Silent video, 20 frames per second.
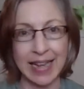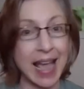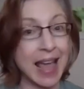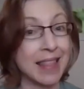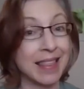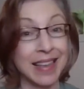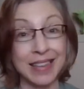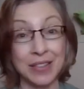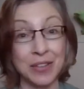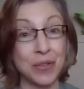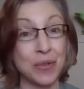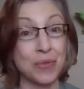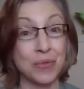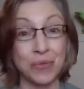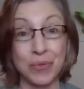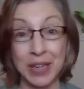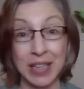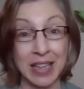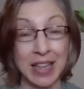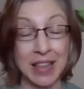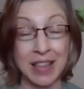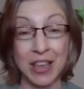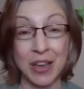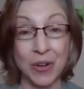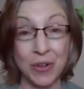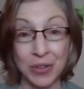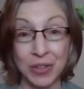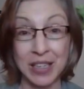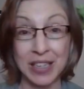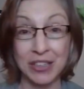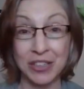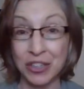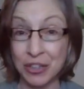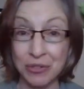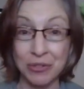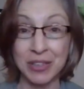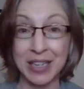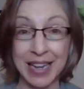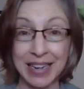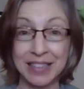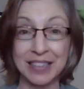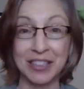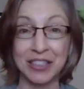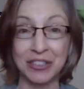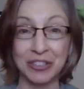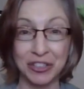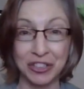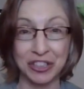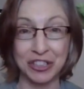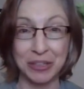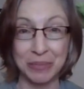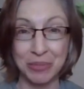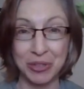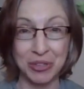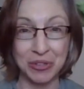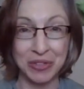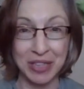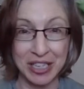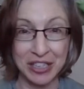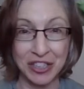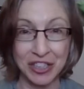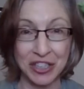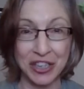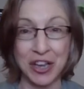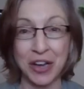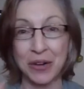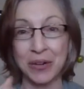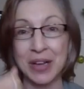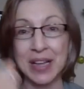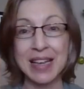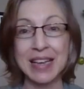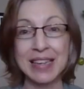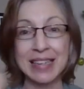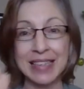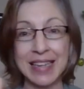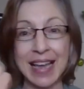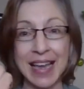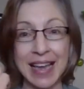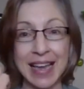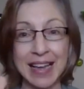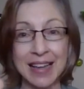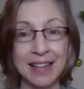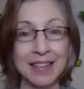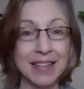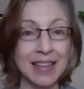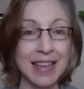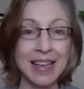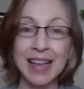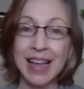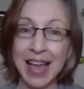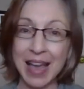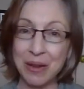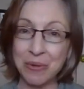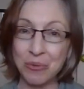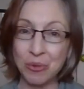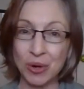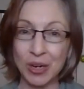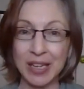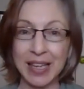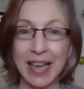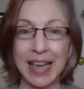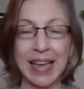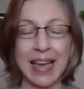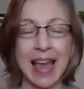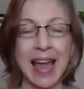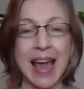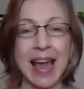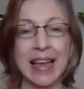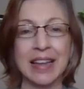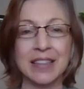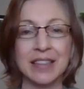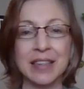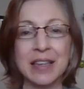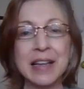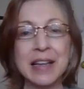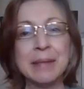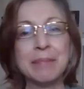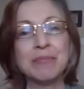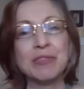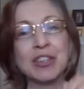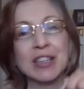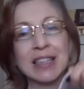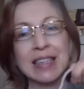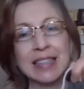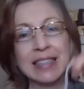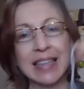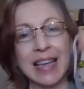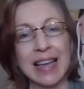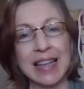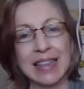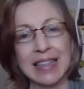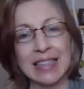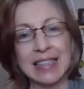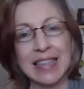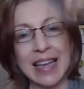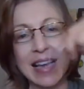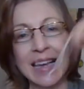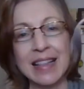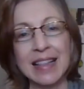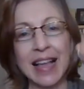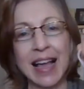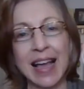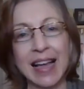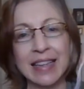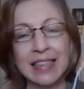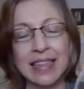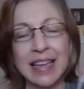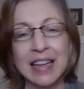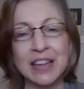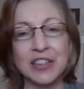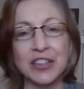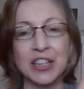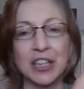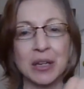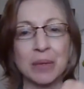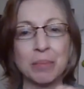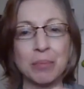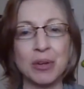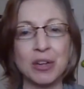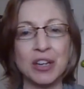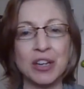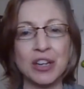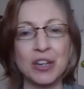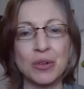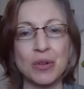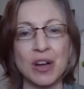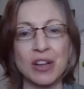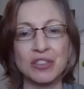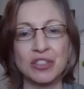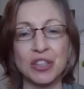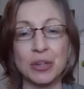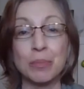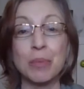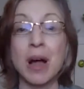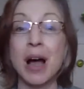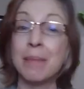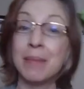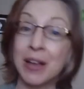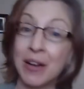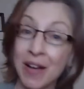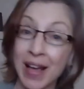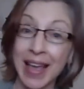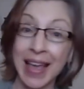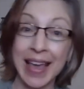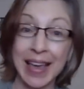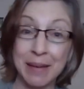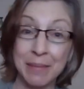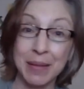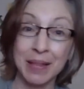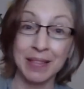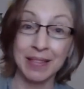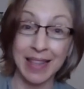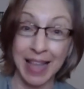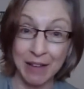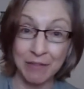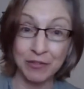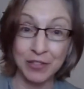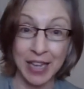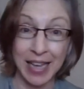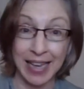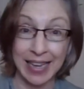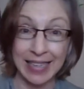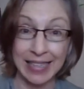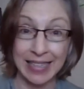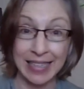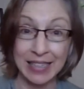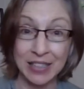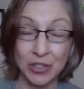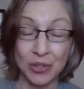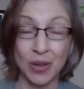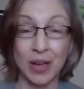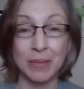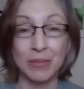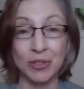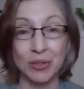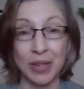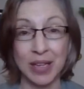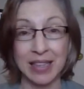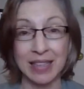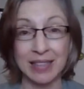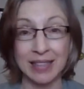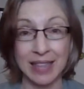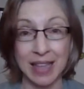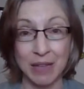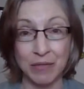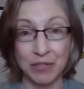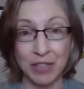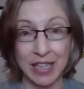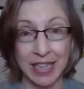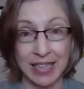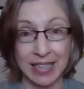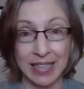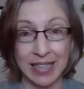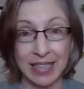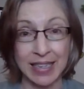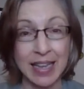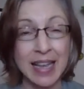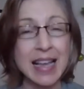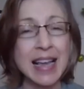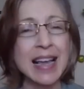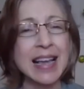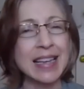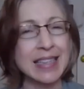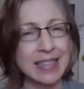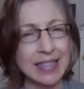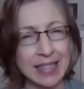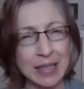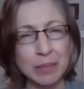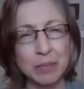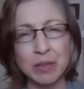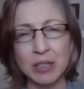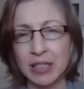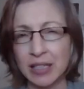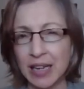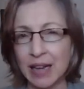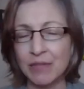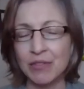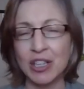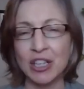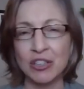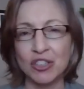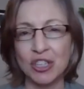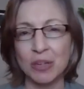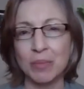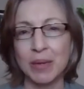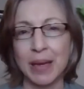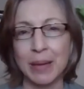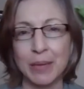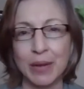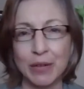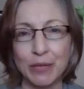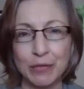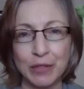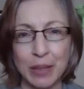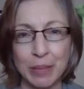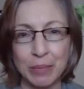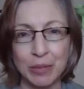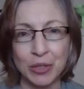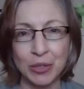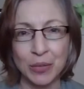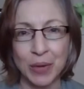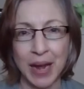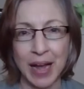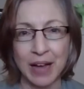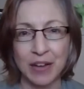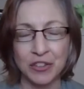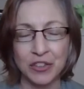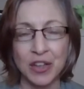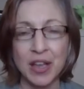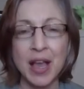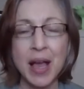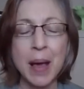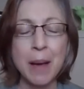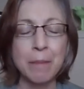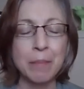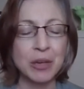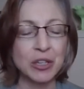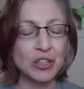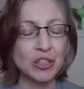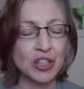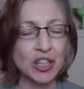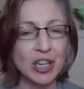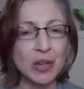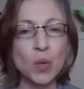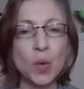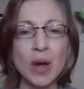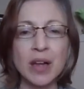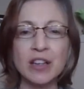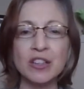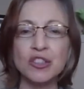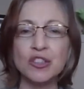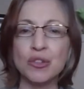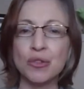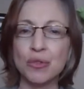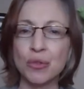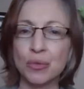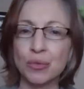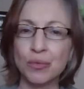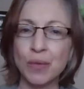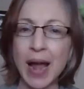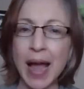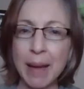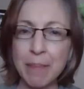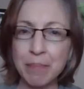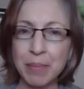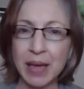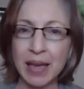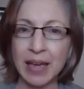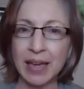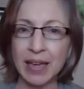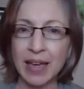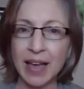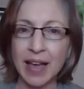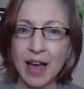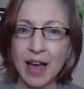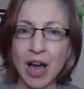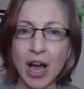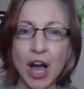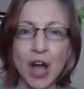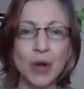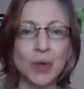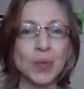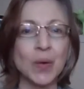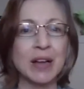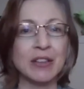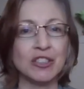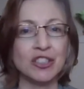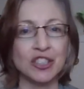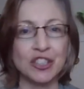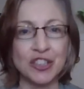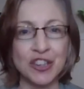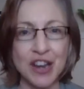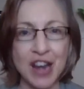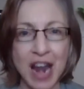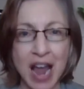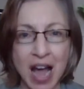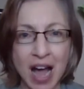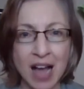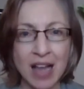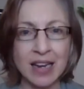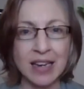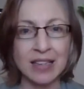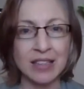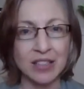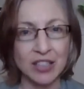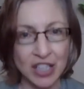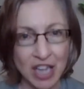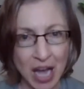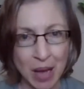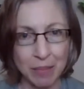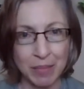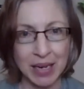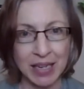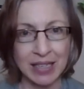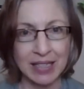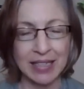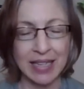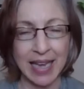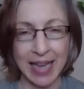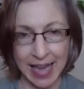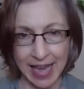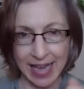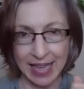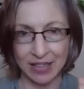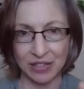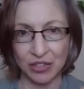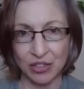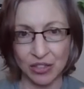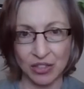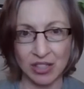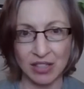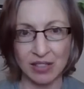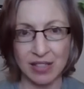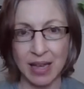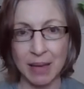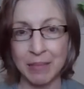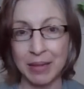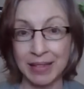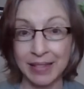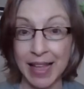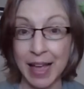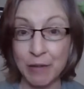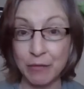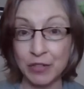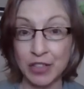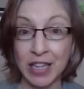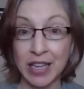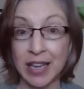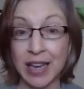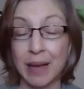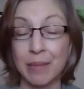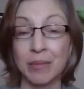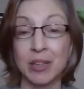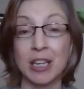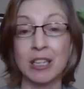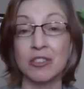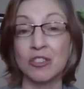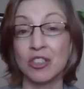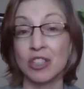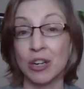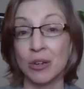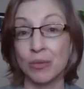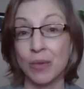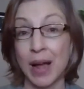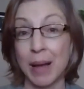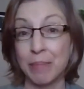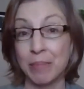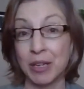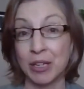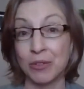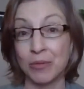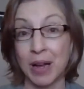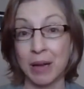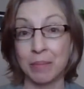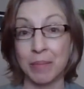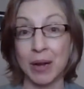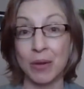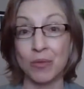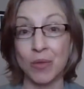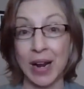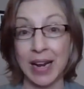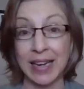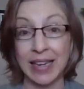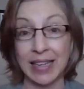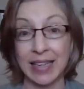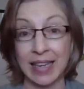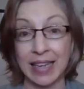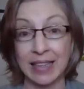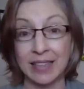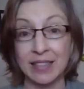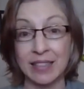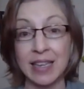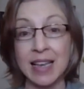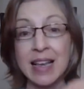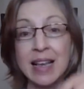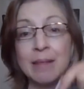And that's really the only two technical terms you need to know: tail and working end. You're going to take the tail end and you're going to put it across your palm. Now, I am left-handed, so I'm doing this left-handed. It's simple enough that you should be able to flip it around, but you're going to want to do the wrapping around your non-dominant hand. So since I'm a lefty, I'm going to start wrapping around my right hand.